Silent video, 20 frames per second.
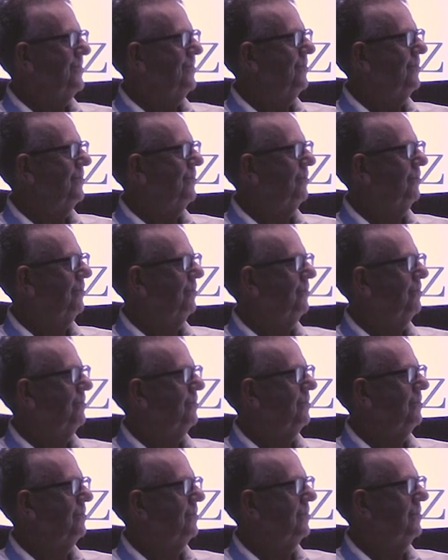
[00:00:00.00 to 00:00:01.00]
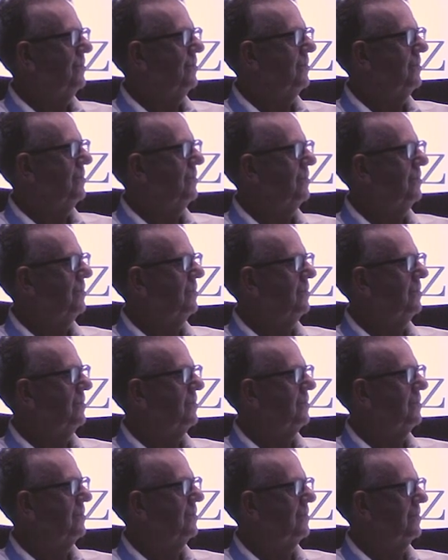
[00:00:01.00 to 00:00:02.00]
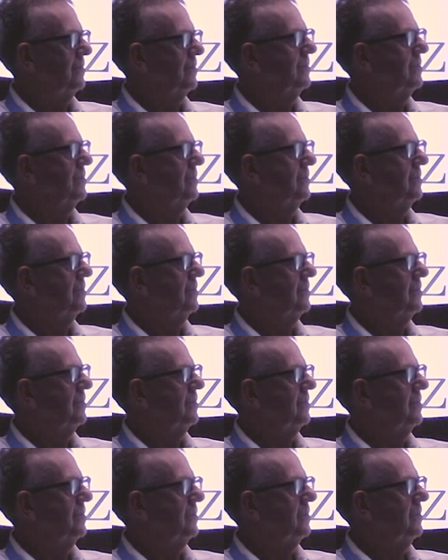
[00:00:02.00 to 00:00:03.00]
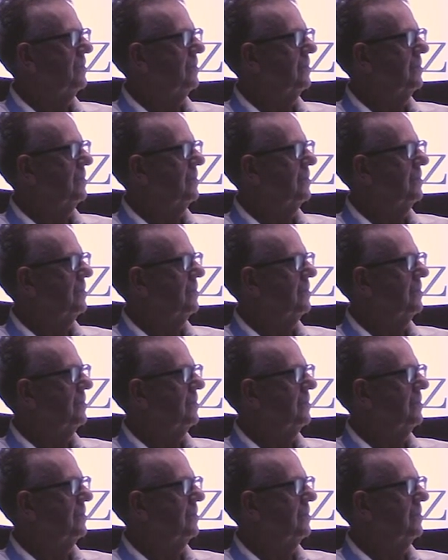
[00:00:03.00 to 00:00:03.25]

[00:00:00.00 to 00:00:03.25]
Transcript: [no speech]